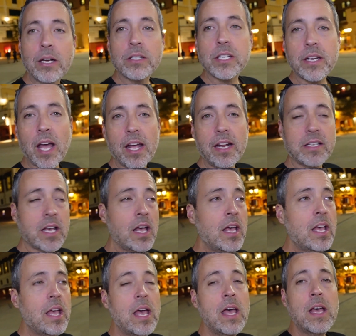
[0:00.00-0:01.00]
tonight
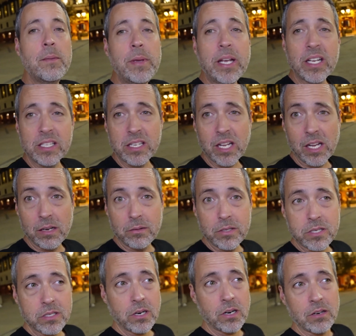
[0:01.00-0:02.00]
because I
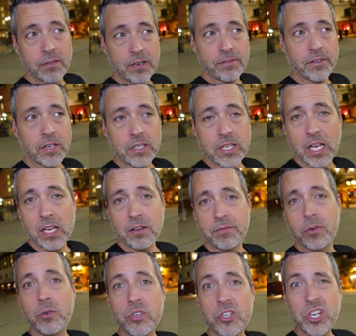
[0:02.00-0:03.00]
was starving for Italian
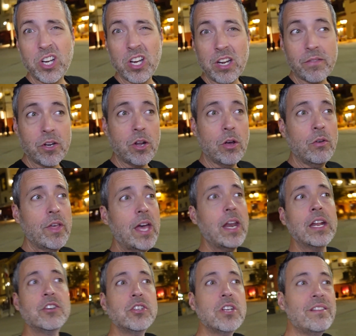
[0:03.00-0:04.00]
food and she didn't even know that,
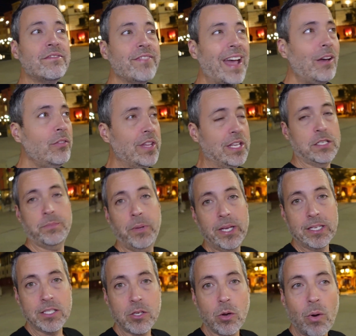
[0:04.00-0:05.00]
and she found this
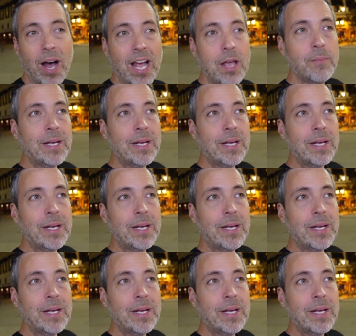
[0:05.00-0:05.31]
place. So I am